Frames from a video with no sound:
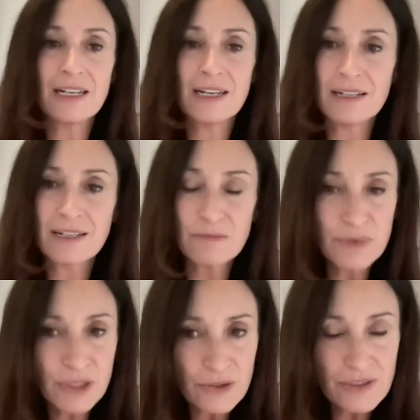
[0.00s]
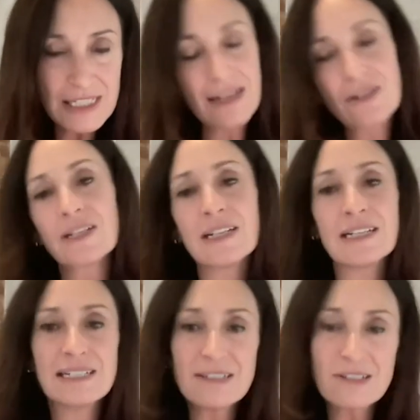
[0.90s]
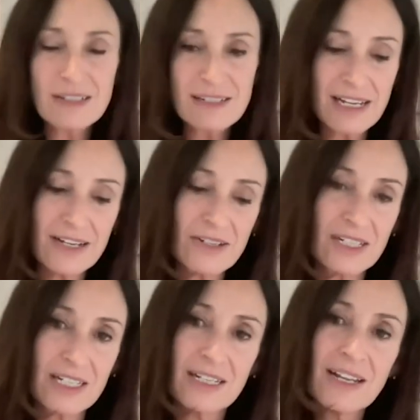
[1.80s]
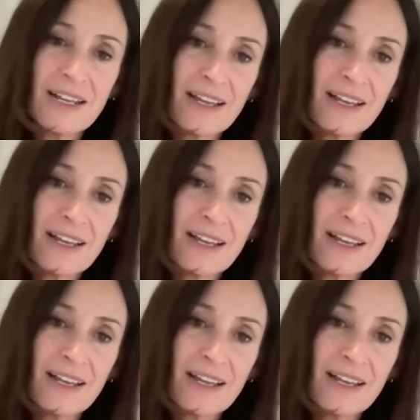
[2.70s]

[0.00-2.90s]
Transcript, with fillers: and computerization and digitization